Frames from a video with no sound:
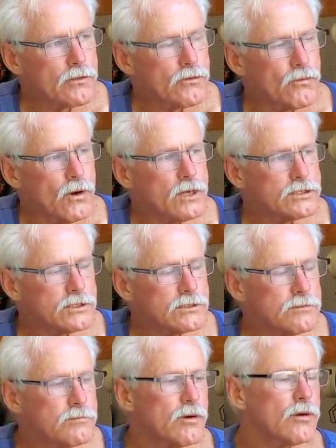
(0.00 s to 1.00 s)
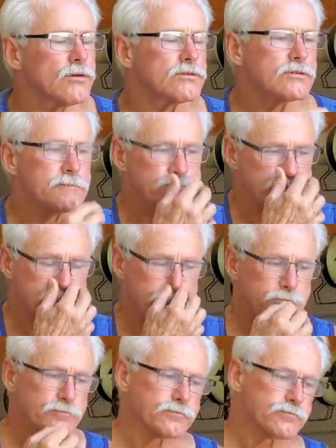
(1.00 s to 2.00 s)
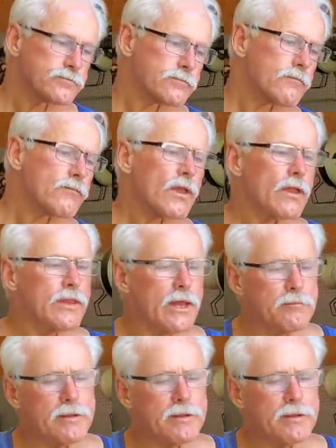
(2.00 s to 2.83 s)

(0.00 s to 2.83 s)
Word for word: The Washington Post then